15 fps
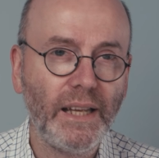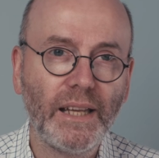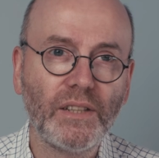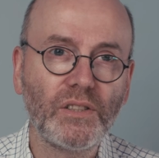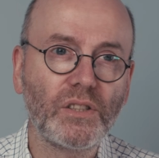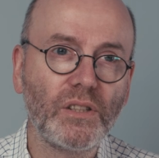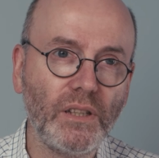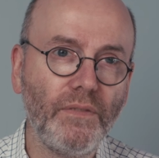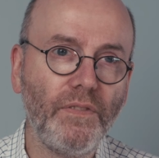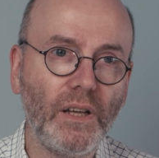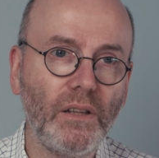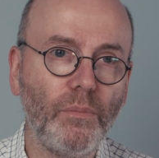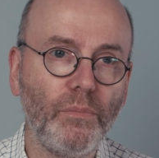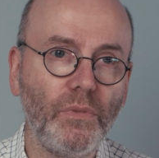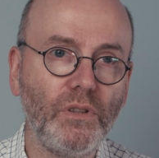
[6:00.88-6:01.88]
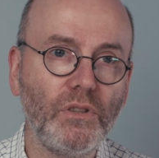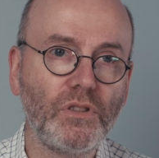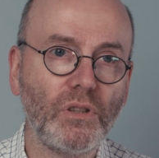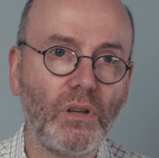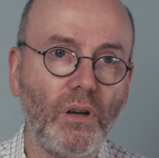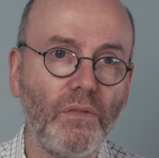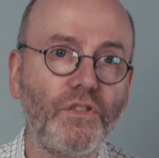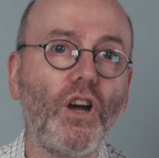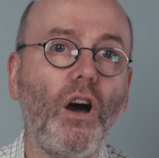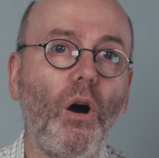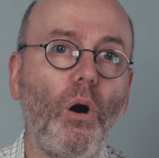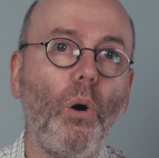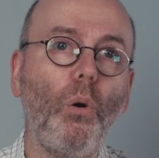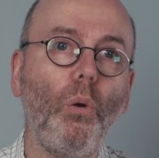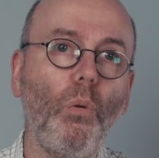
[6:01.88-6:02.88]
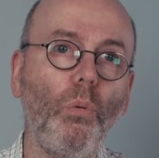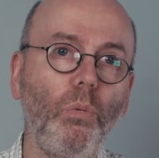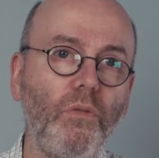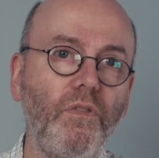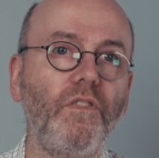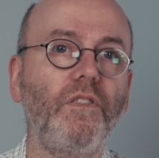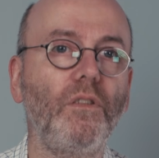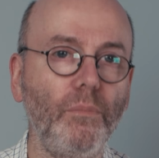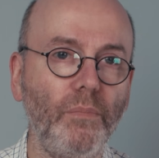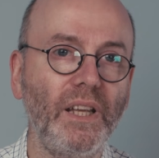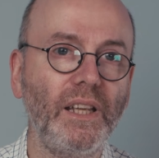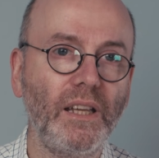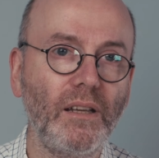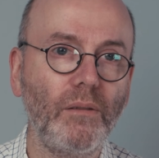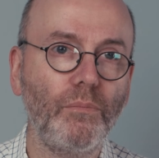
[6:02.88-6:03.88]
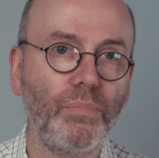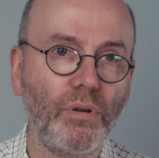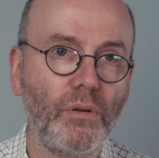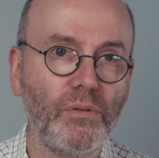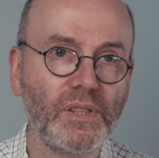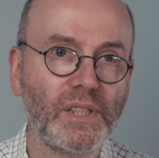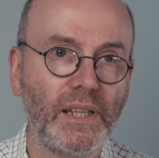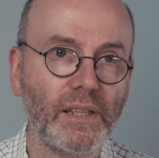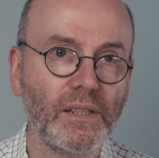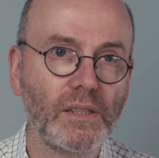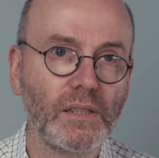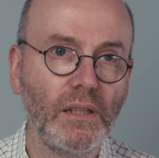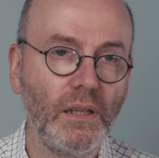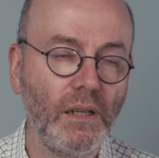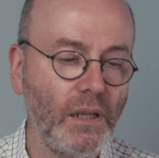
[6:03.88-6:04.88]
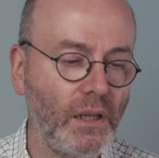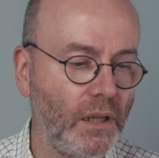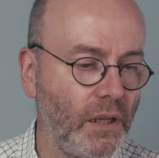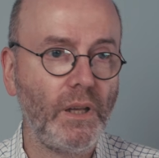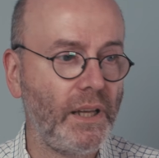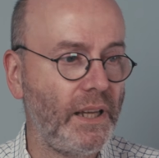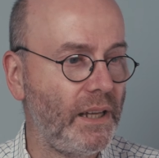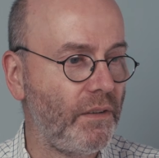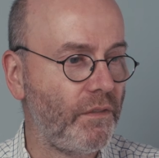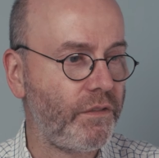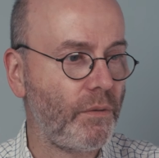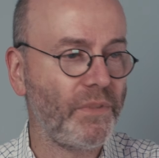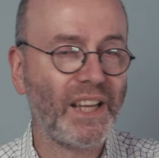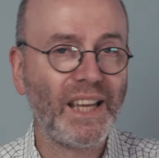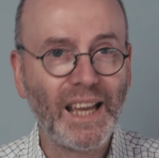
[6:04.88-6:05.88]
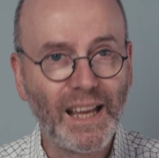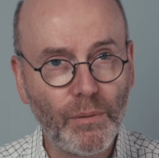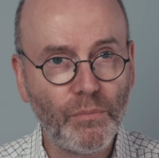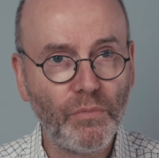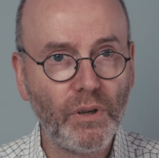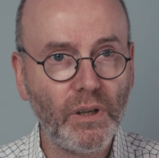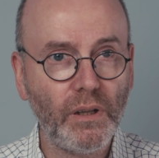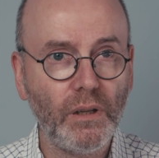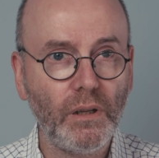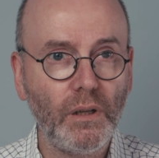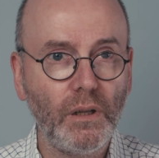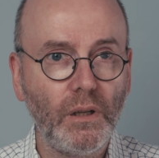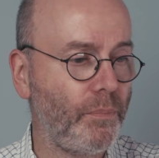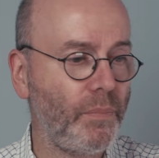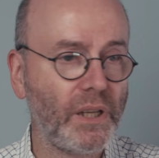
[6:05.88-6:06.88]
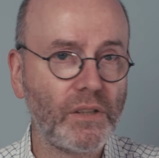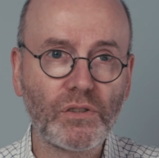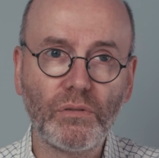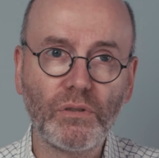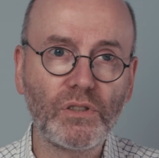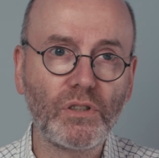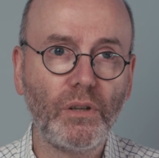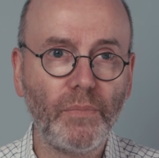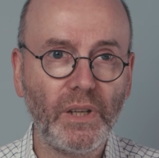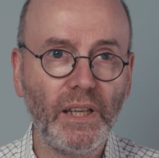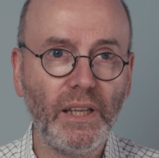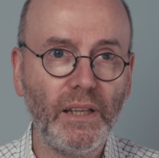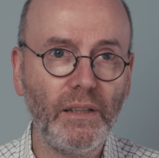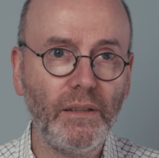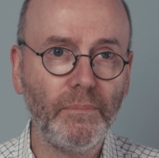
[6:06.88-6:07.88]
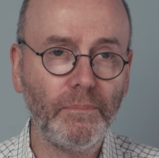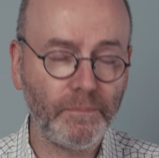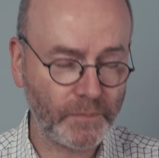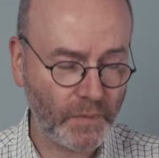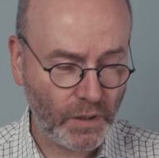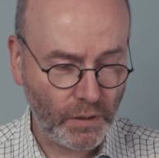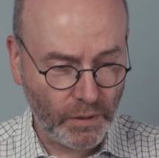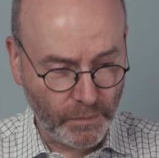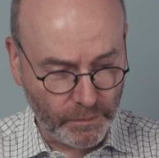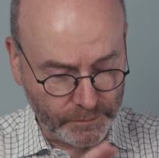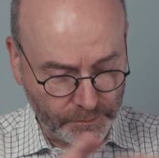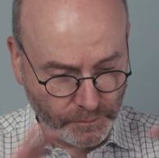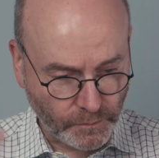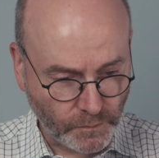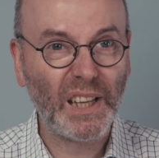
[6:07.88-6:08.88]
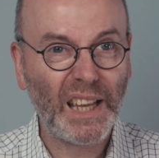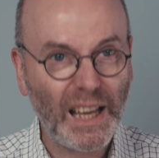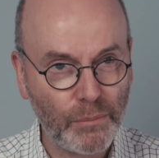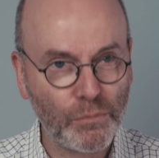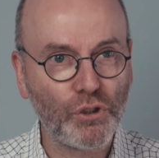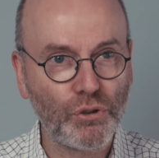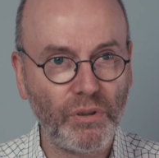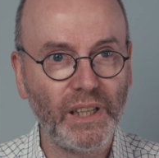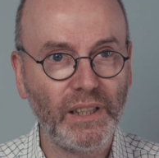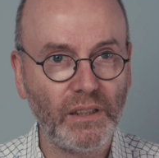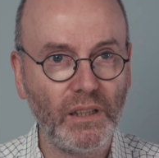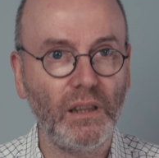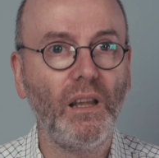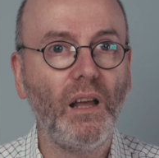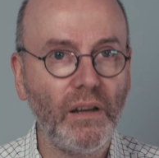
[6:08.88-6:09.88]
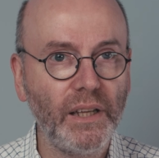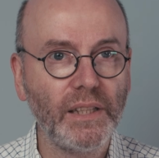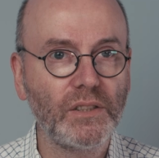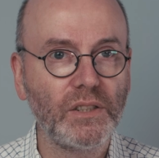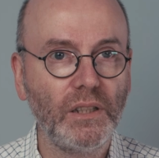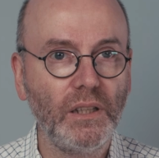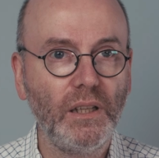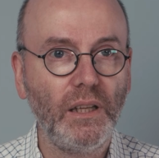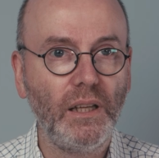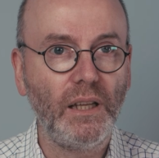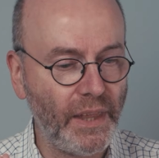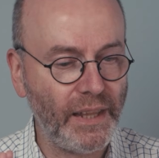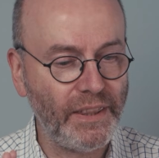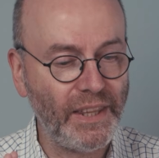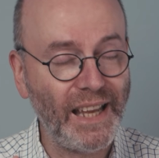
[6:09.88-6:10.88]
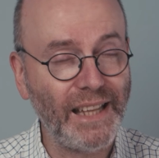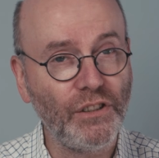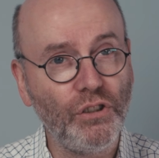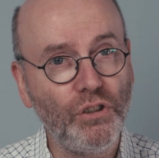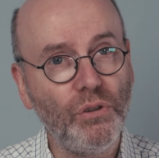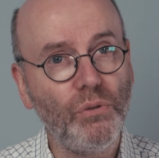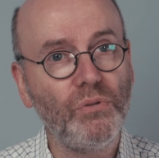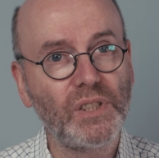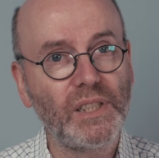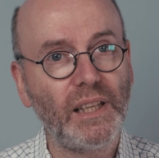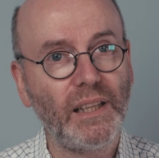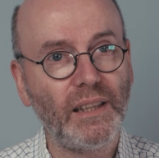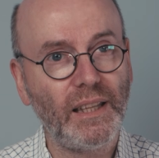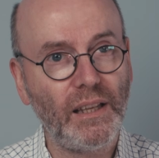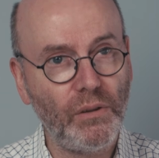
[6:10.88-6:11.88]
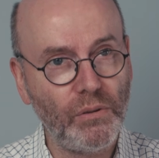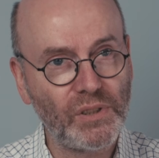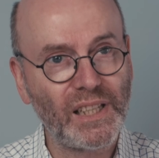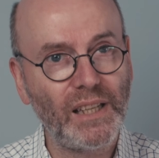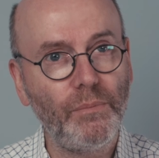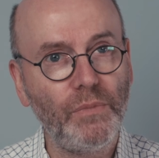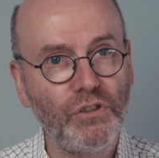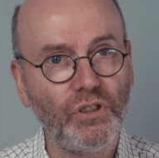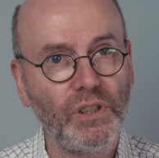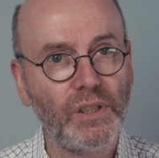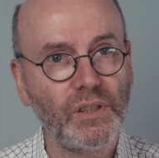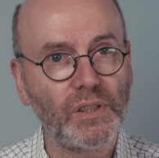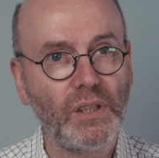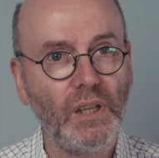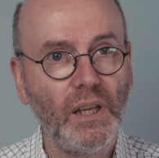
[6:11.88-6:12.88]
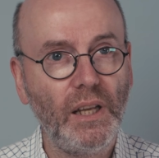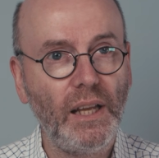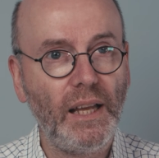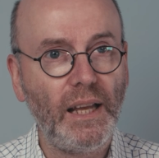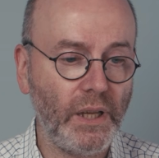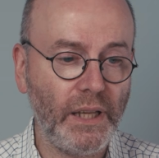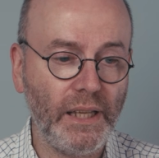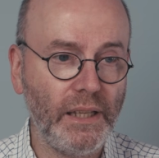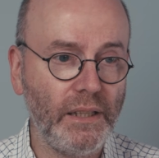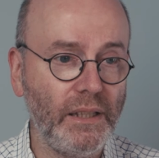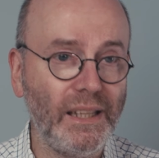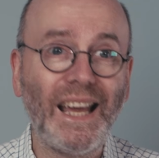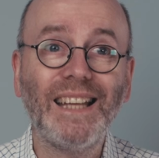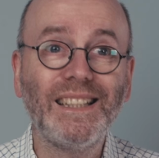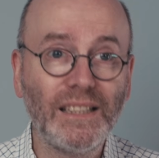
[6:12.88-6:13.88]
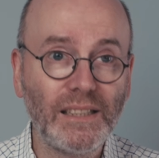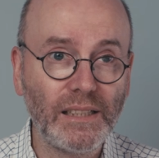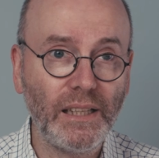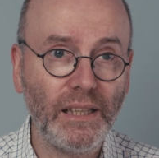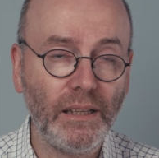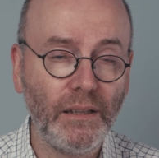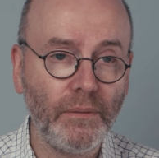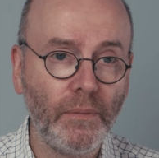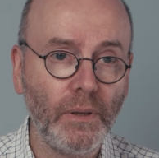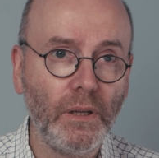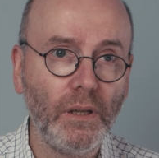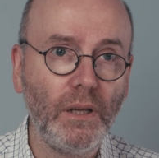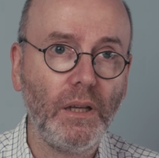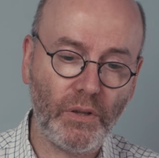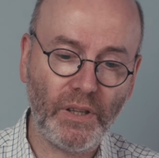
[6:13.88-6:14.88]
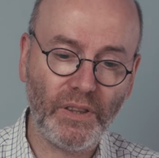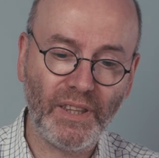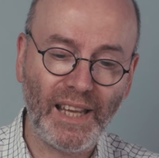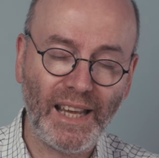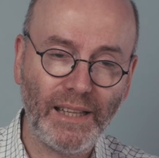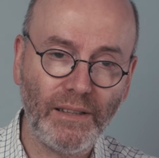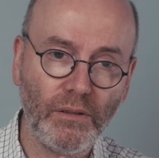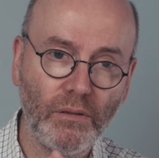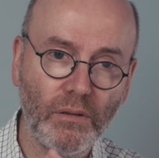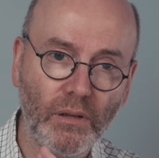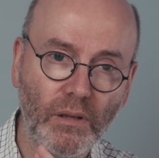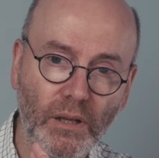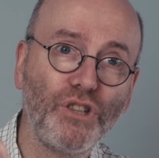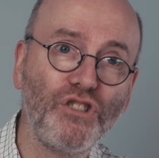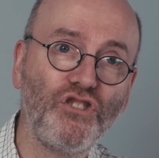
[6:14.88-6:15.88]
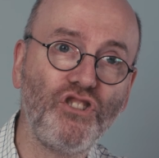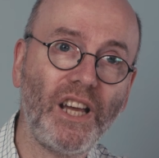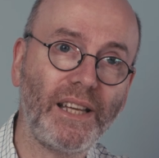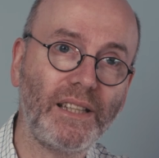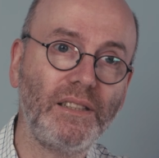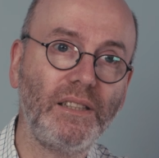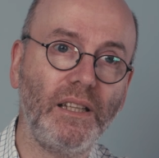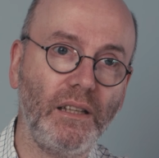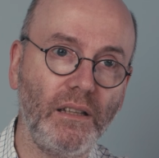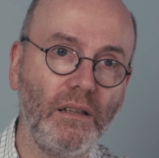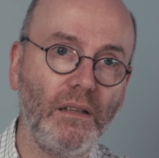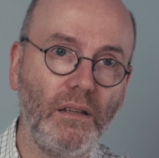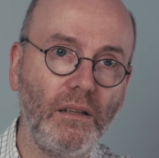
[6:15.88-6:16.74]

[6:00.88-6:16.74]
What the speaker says: it's the development of the whole filmmaking process. From the camera, the pixels coming in, capturing the light, and then using those images in editing, and then projecting